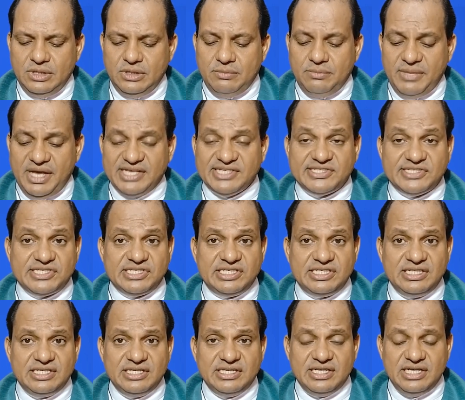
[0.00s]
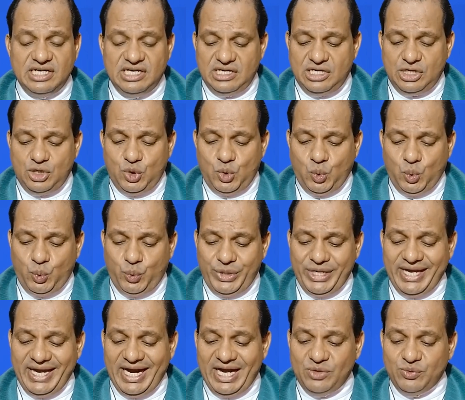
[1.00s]
Master, we
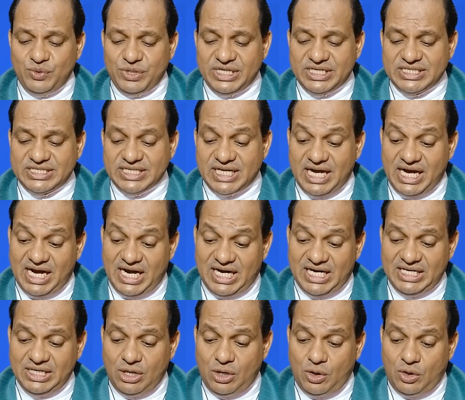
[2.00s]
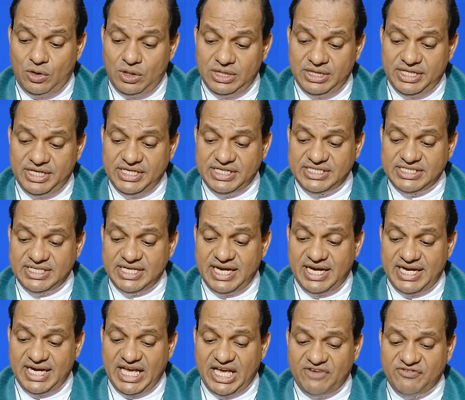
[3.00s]
had worked hard all night
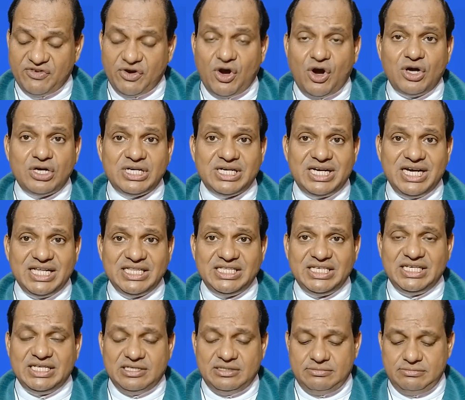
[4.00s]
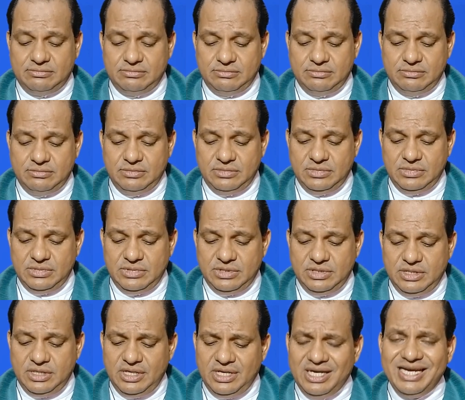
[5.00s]
and have caught nothing.
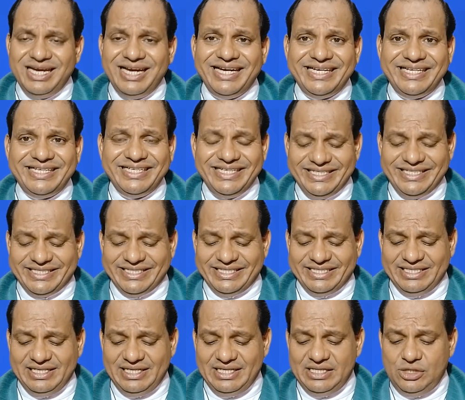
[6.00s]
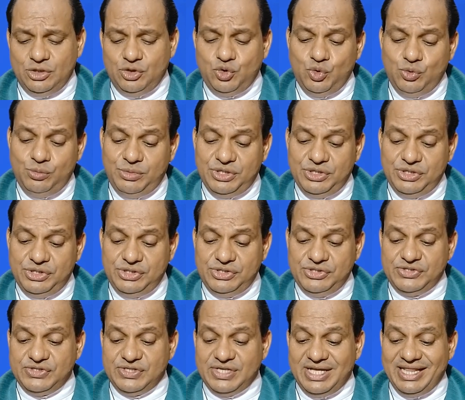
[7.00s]
Indeed, the
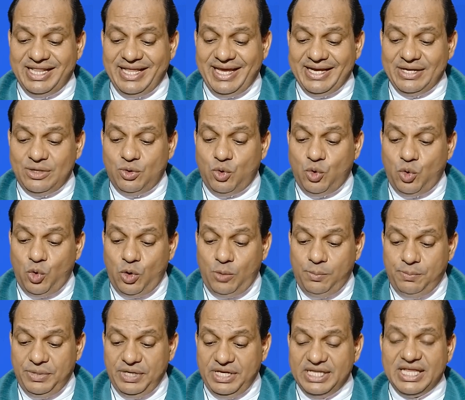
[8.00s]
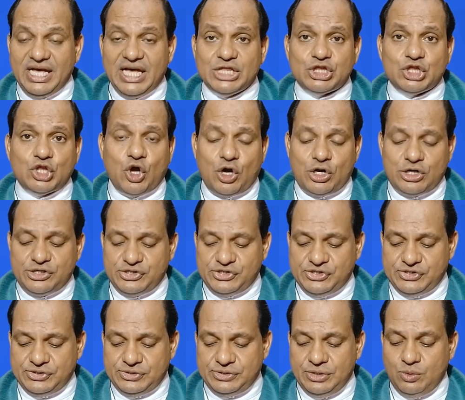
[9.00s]
humans lack hope in our
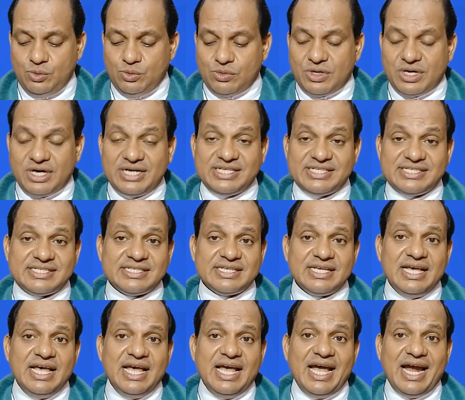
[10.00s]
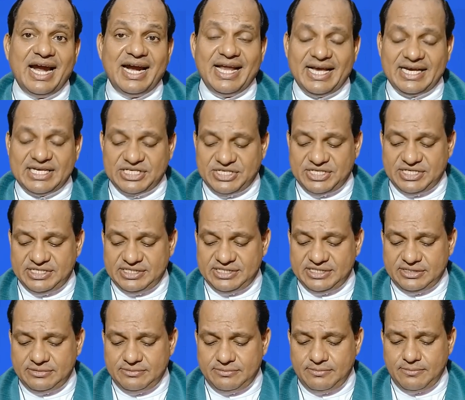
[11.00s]
thoughts, words, and
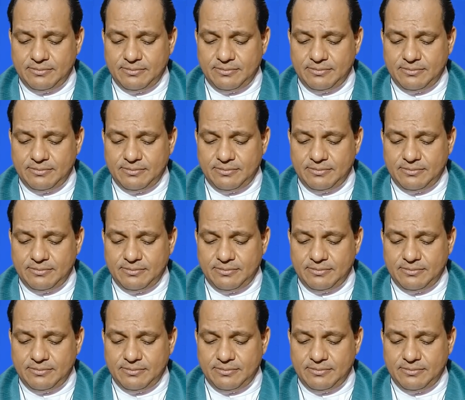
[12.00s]
actions.